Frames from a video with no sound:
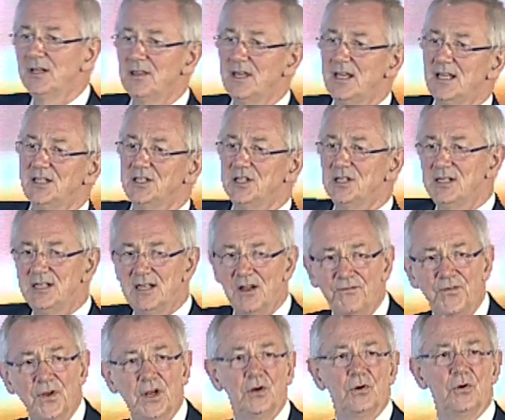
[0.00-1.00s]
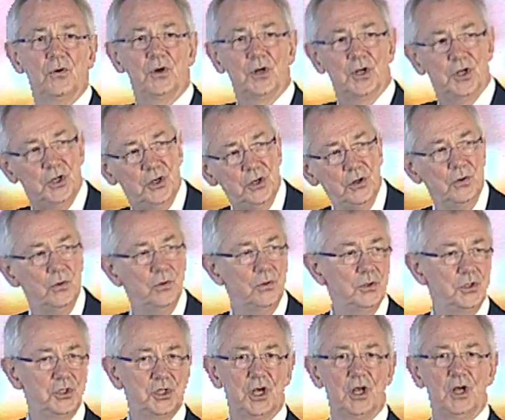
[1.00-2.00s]
these difficult,
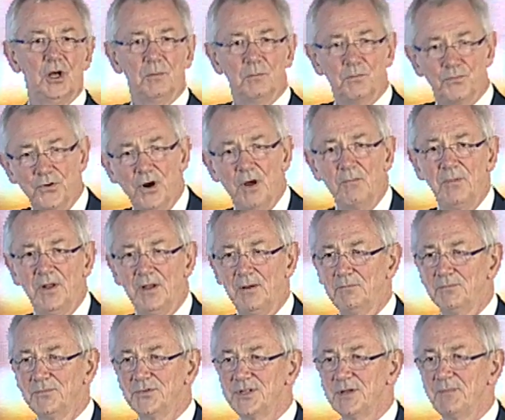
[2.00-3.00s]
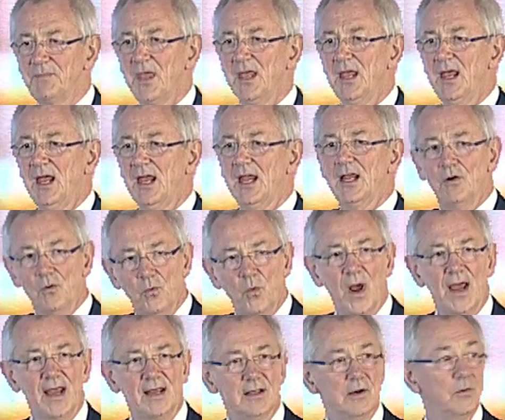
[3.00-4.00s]
huge problems in a
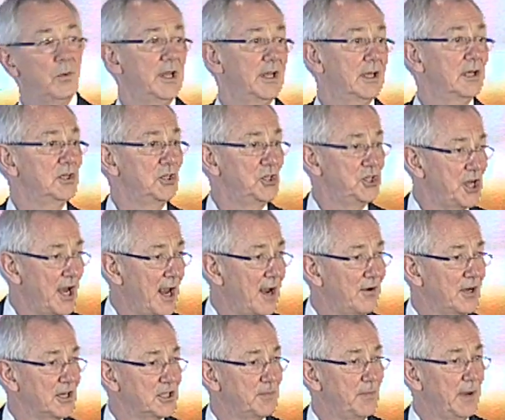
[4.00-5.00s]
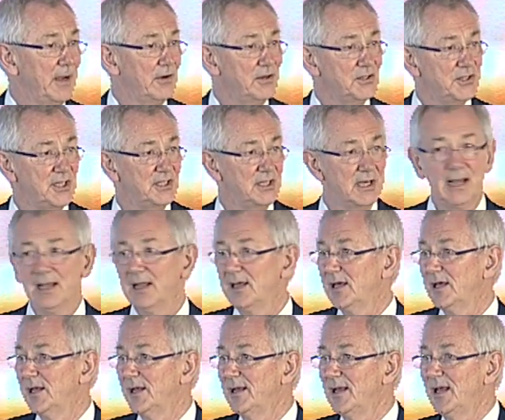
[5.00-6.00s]
way that we can share experiences and
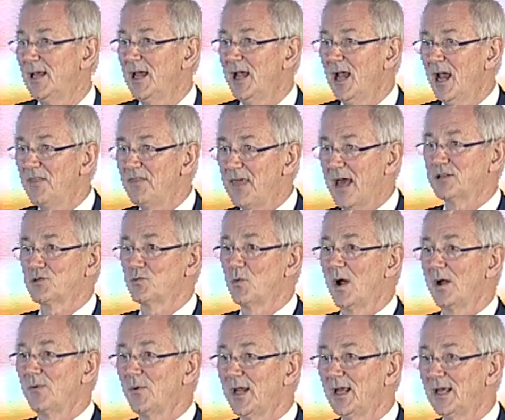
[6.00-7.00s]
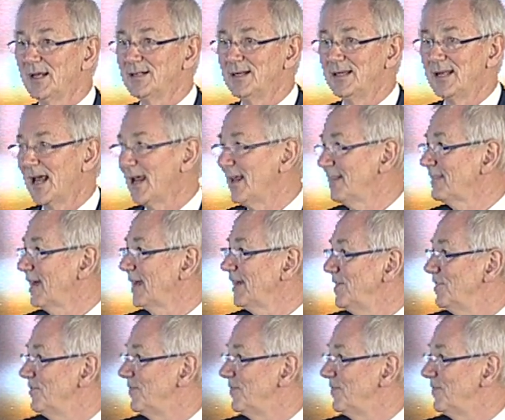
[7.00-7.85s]
learn. And that's why we're here today. Thank you